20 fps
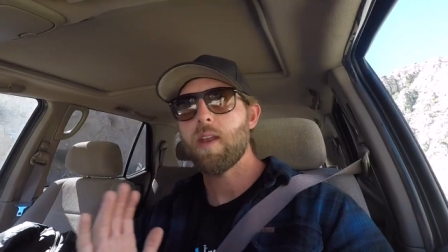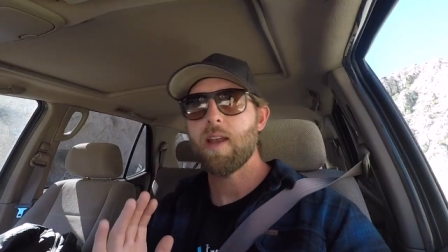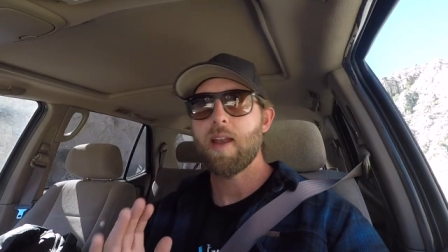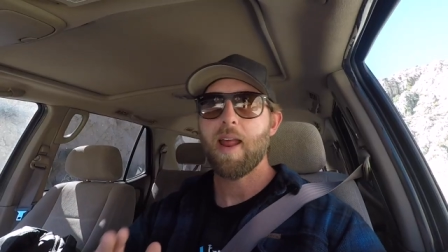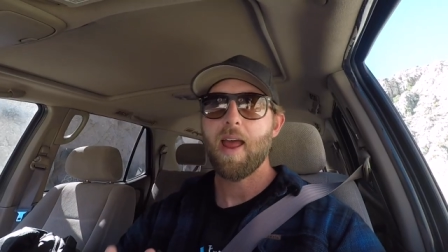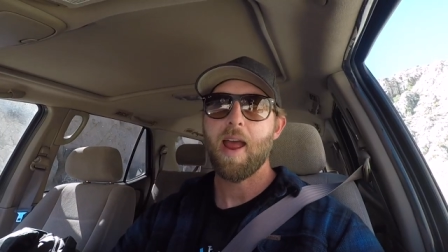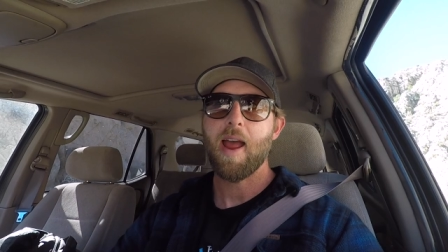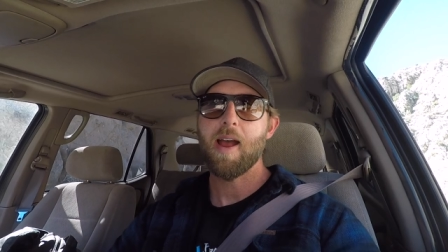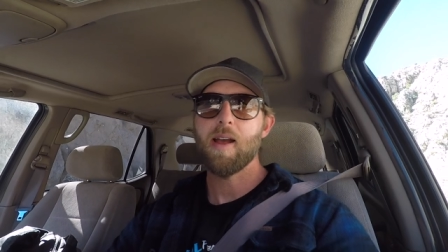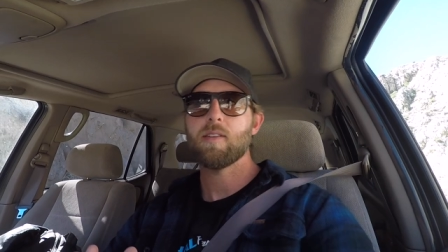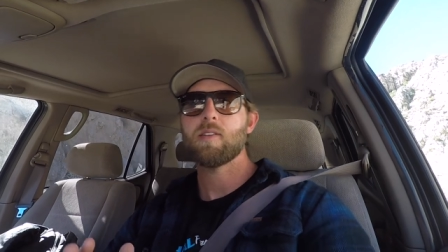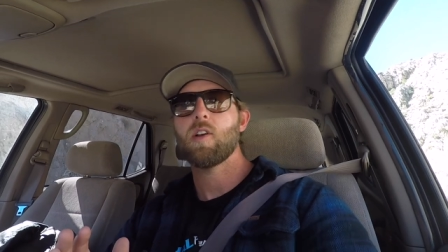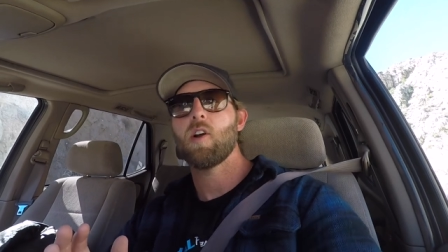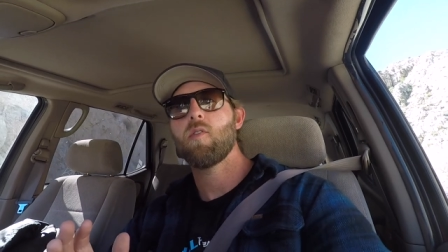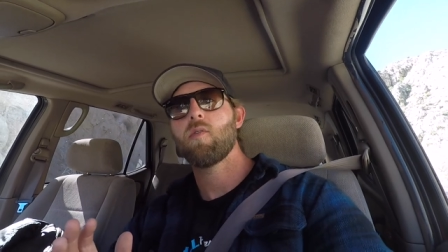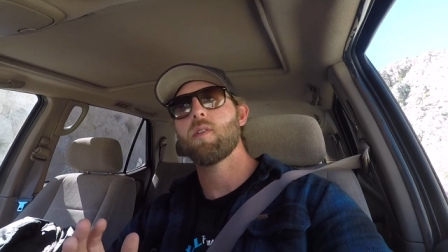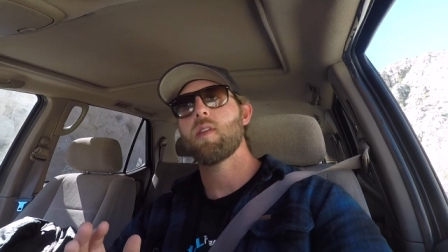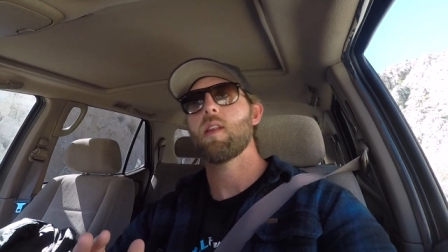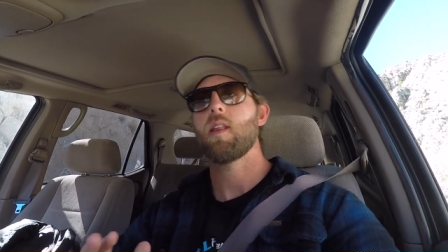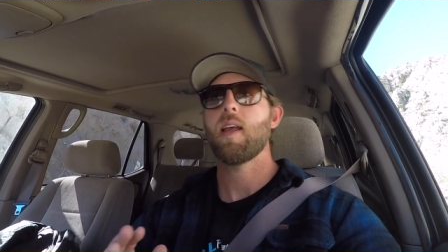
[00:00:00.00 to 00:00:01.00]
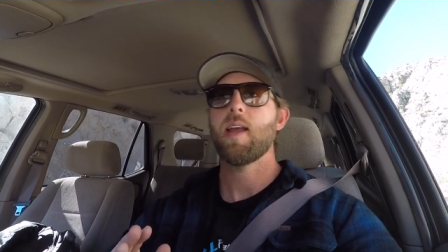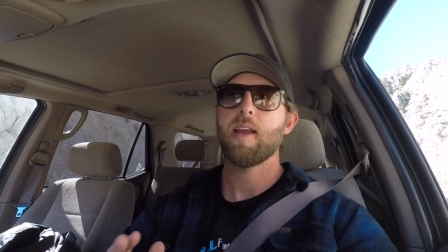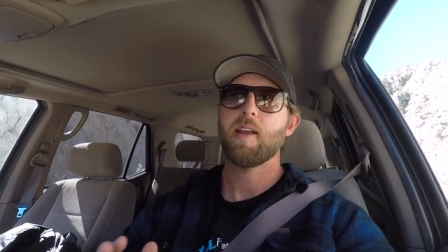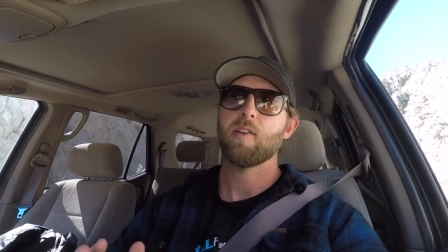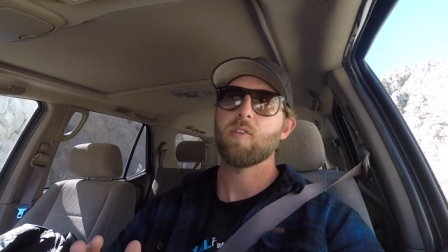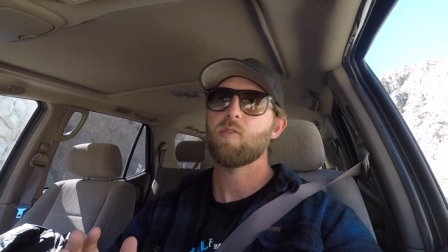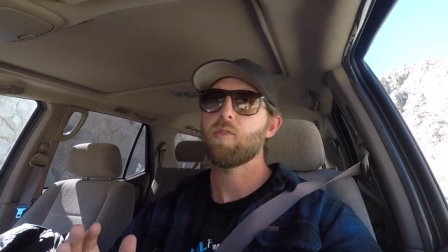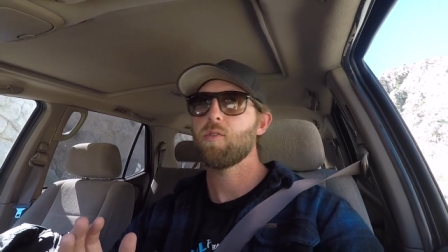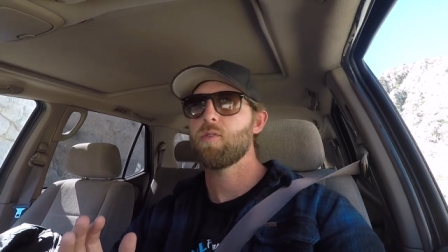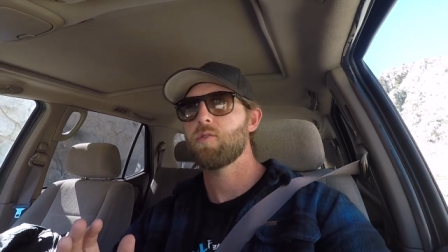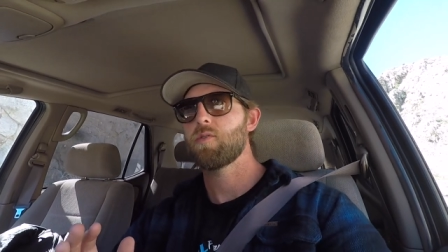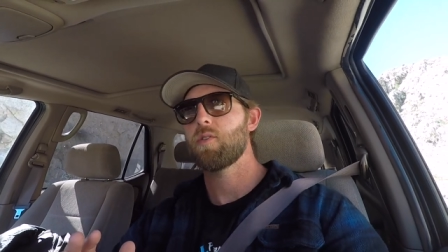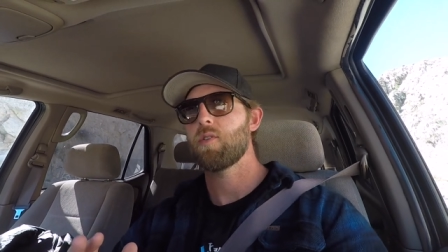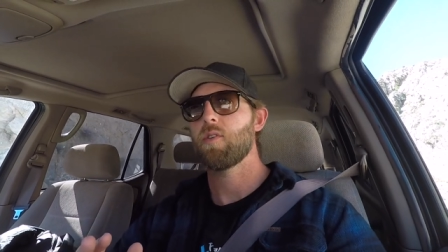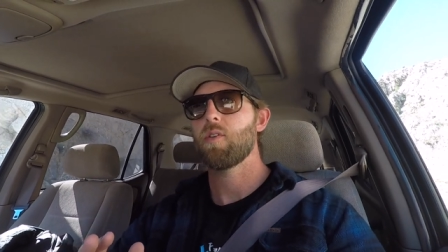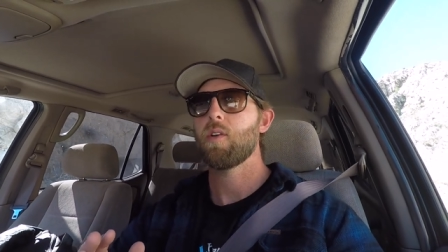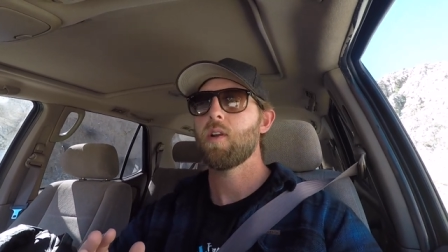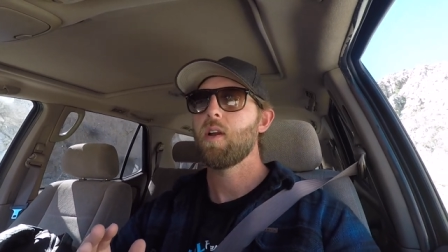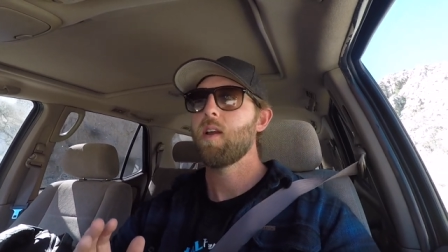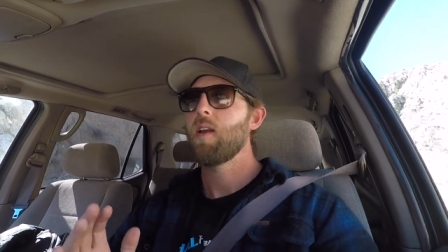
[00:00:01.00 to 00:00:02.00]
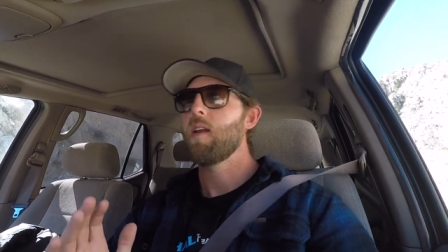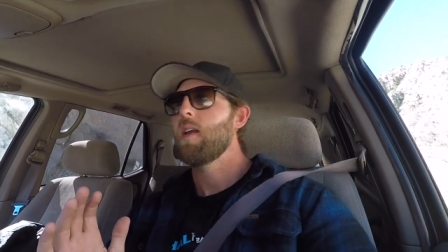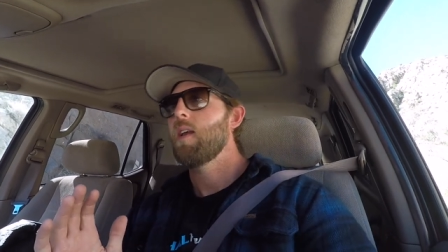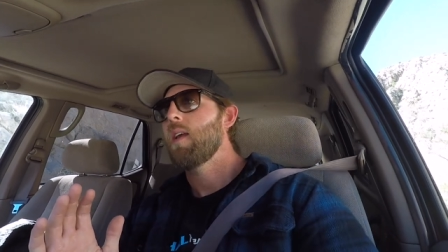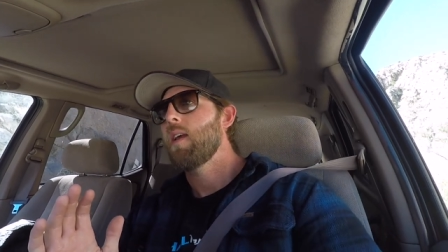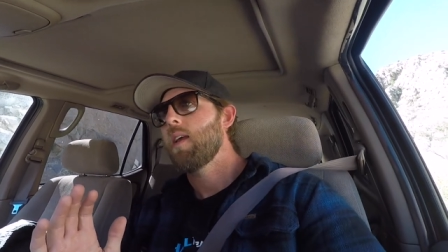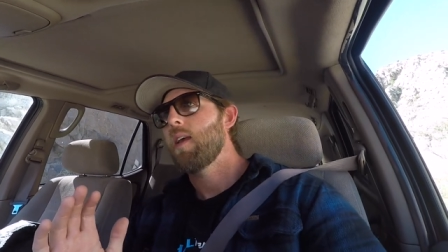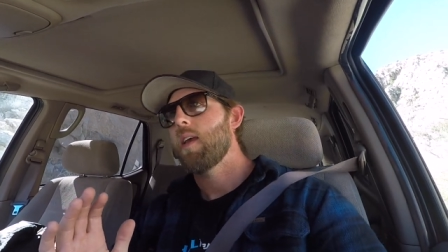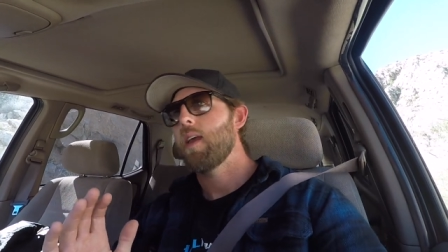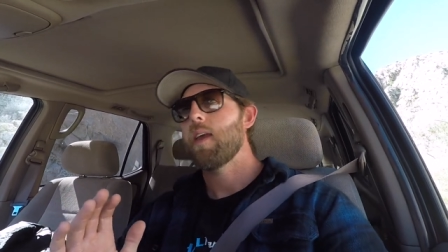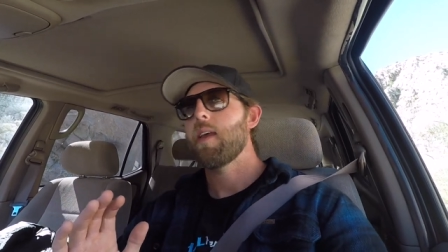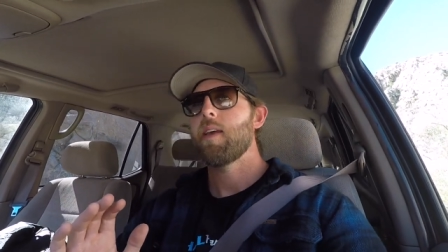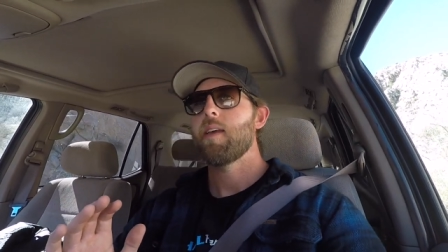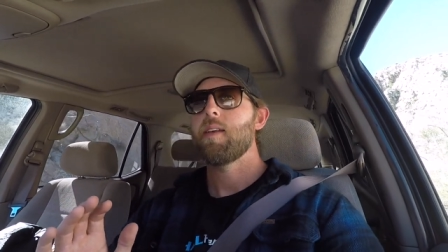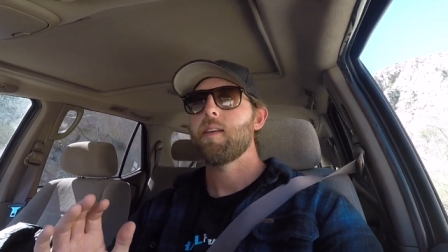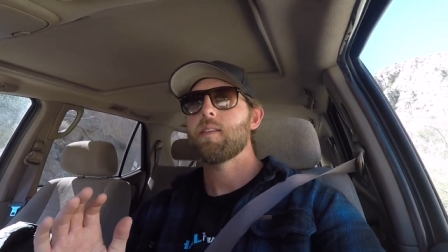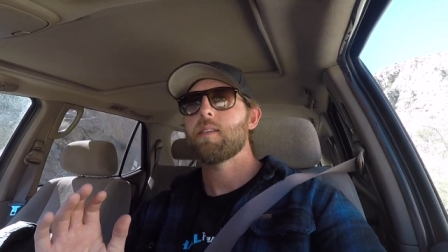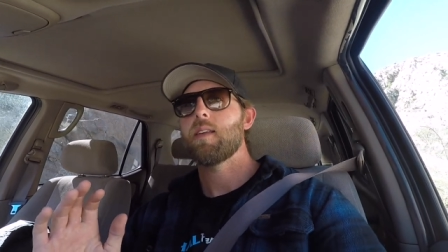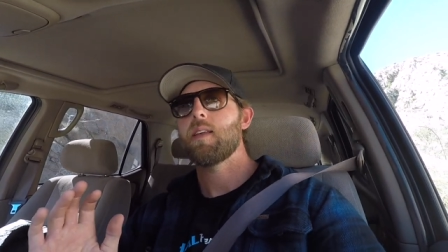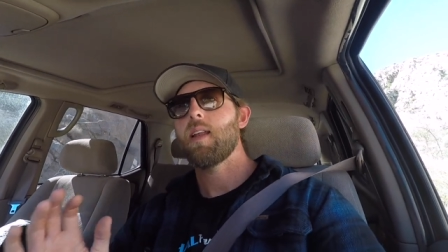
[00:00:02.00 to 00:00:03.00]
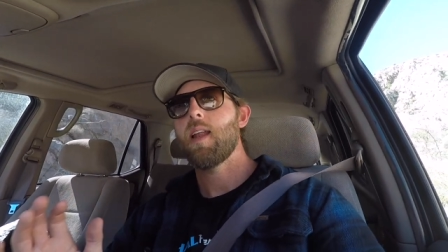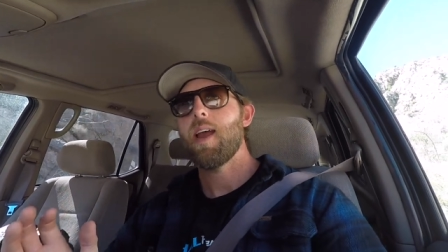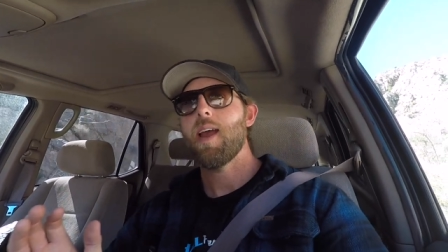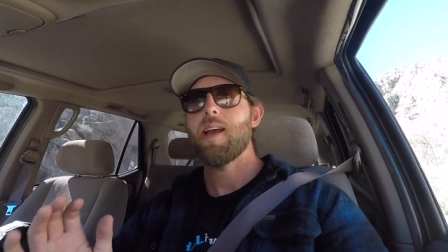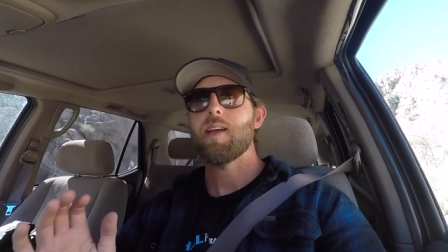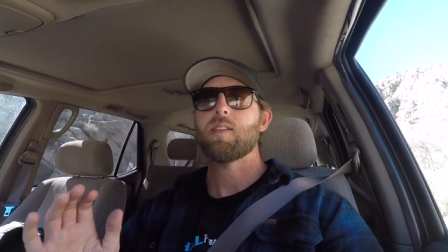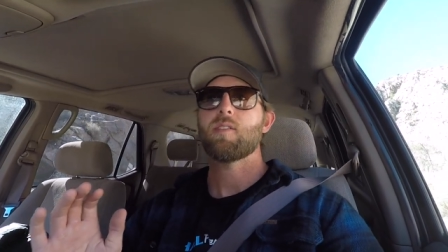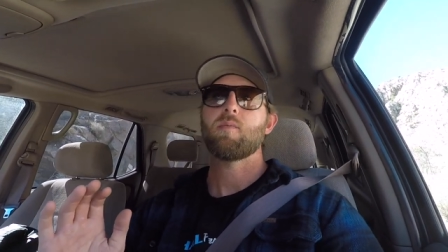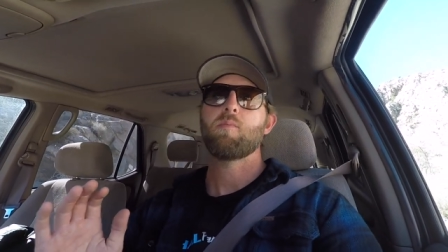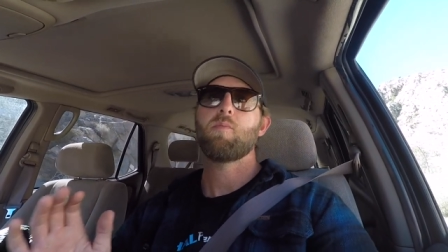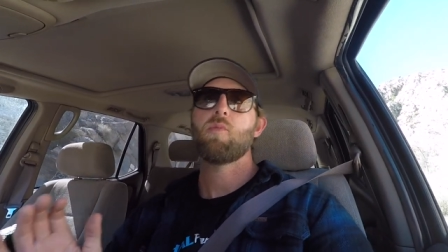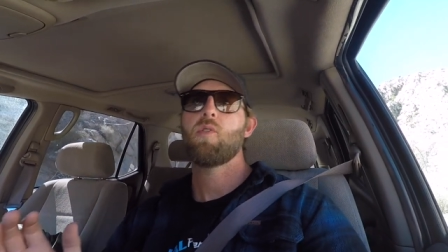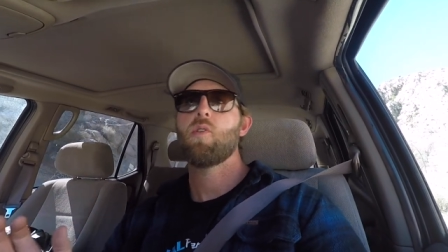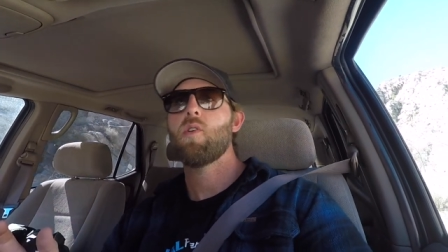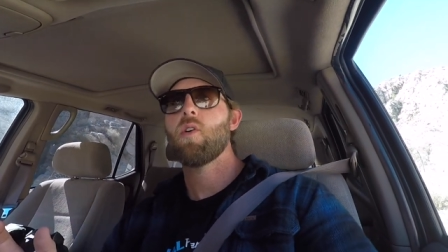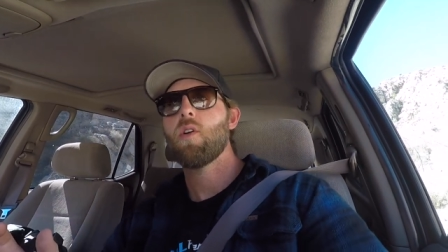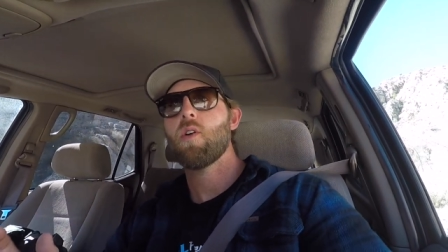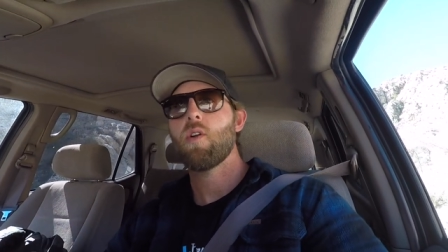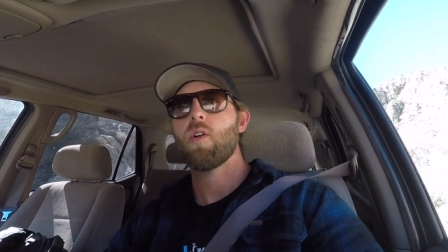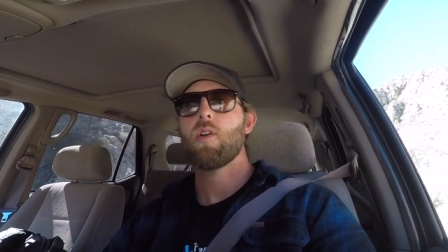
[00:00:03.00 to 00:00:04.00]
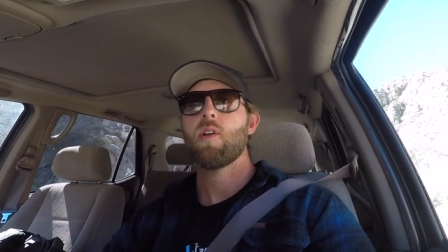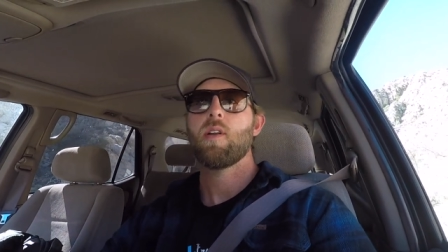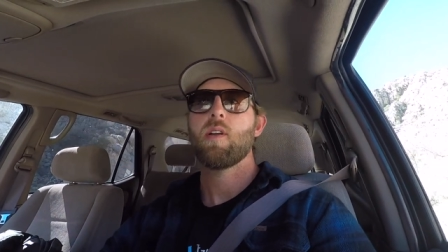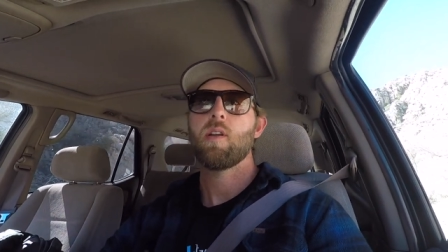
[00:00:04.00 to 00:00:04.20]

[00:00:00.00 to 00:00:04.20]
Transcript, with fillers: it has over the Land Cruiser is it has more